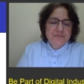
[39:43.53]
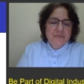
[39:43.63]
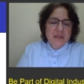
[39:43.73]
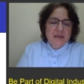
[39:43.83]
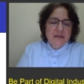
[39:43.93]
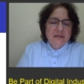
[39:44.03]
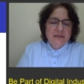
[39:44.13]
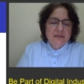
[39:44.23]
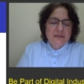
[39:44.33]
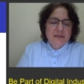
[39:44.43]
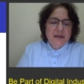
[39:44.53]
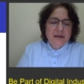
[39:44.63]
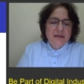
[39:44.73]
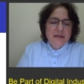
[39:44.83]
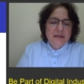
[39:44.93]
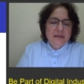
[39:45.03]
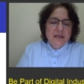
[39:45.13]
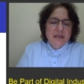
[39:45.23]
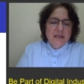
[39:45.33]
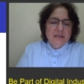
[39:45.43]
array,
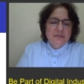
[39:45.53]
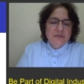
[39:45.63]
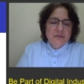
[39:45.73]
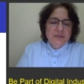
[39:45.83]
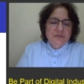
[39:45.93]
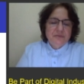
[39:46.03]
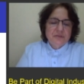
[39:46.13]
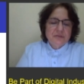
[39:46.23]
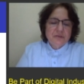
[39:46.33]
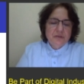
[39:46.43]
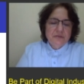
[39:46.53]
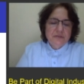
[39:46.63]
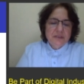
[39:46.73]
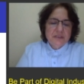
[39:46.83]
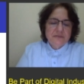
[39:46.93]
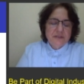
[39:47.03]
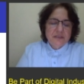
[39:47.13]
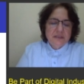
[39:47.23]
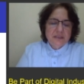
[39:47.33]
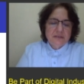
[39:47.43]
So if you solve this
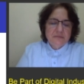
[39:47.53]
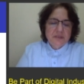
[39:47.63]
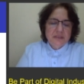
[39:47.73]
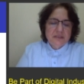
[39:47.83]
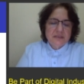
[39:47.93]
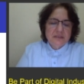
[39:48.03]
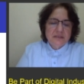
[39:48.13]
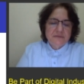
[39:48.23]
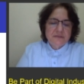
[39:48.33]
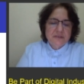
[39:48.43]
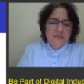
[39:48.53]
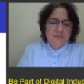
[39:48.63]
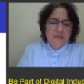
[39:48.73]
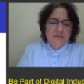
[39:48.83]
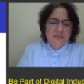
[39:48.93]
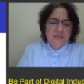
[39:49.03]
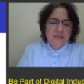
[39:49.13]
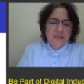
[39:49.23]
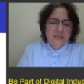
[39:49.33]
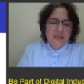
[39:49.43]
one, that means the difference between
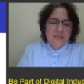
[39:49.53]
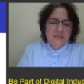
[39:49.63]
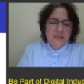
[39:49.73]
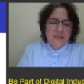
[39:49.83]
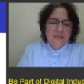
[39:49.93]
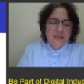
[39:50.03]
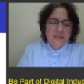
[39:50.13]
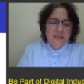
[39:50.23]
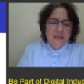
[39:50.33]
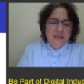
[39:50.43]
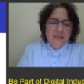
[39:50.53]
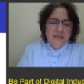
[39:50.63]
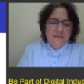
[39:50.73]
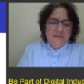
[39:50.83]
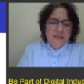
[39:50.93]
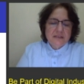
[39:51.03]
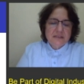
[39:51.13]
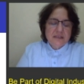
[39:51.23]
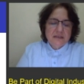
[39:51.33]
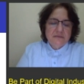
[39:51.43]
right hand side and left hand
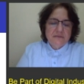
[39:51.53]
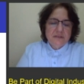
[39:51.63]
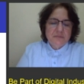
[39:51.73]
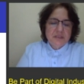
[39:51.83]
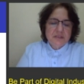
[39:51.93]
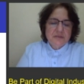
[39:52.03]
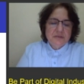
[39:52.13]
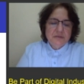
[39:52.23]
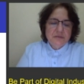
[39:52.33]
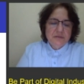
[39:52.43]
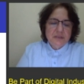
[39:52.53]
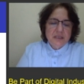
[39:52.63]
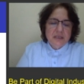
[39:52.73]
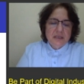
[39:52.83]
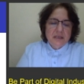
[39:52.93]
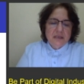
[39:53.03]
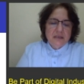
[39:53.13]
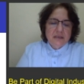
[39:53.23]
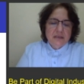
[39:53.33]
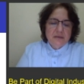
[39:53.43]
side will be 0.
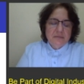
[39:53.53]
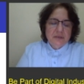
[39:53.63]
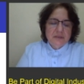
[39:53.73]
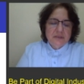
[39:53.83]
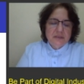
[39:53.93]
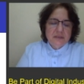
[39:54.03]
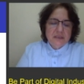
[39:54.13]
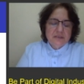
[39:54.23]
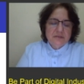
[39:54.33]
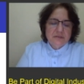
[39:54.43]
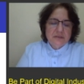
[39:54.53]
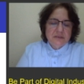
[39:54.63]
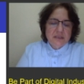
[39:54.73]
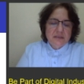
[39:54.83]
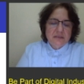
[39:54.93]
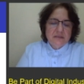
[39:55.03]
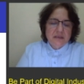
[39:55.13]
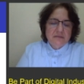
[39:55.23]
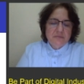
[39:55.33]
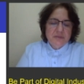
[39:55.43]
But actually
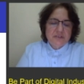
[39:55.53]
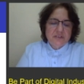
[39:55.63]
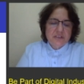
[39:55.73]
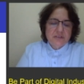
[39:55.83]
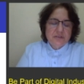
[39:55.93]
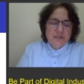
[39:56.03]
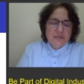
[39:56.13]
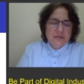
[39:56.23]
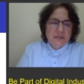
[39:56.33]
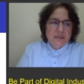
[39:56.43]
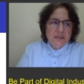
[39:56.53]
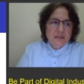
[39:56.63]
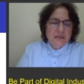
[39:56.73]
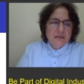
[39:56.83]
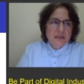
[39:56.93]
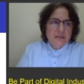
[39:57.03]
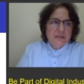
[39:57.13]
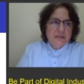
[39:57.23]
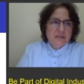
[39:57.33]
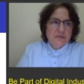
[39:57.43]
there will be residual. Think that
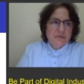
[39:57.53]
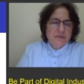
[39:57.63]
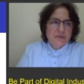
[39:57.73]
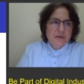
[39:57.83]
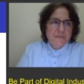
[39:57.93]
this is also